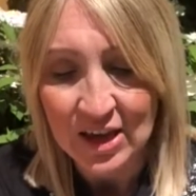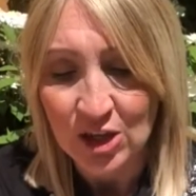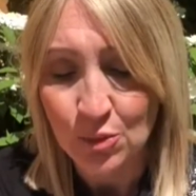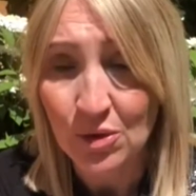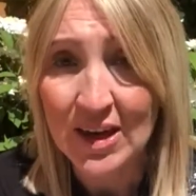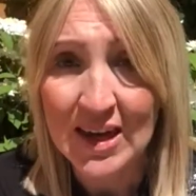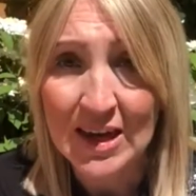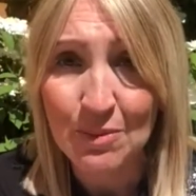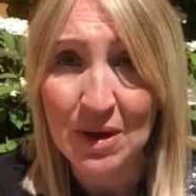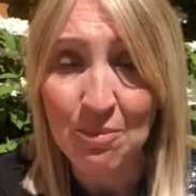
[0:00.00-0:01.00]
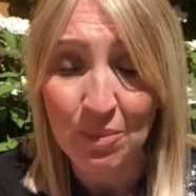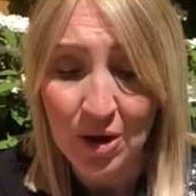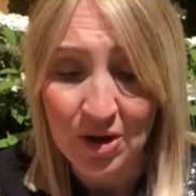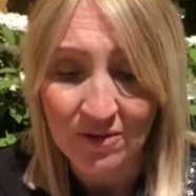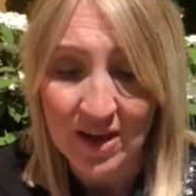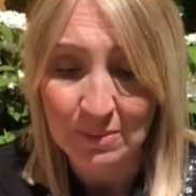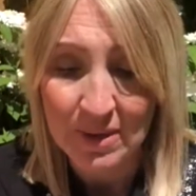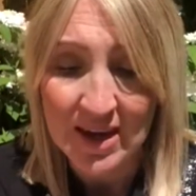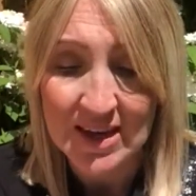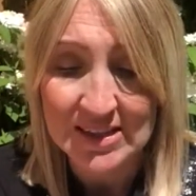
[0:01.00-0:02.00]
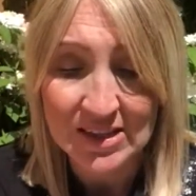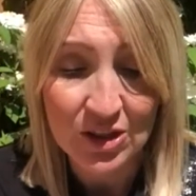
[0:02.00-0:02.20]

you will keep in perfect peace